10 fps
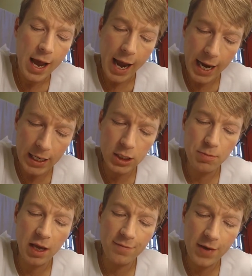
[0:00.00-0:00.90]
and
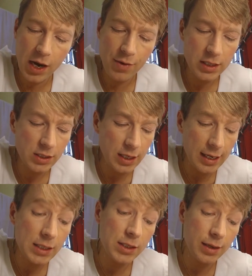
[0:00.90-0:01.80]
make various
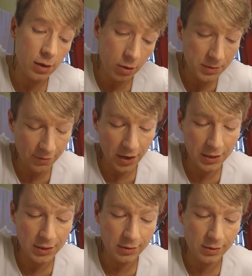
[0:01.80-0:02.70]
celestial
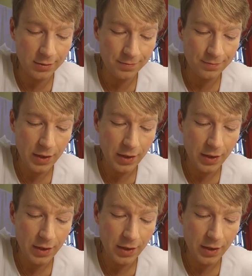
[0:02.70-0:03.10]
observations.